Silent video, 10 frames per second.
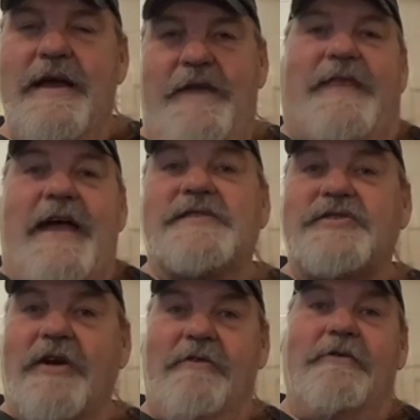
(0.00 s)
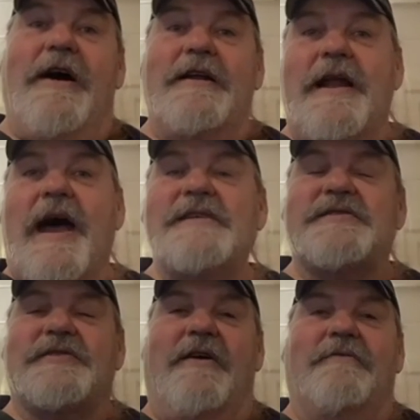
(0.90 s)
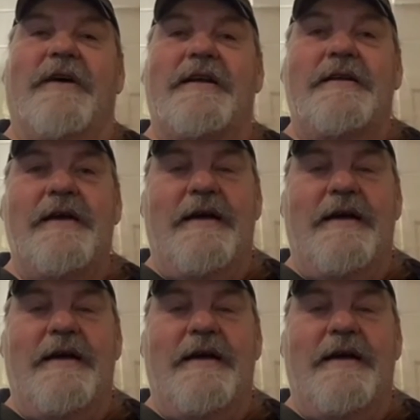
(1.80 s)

They start running. I start running.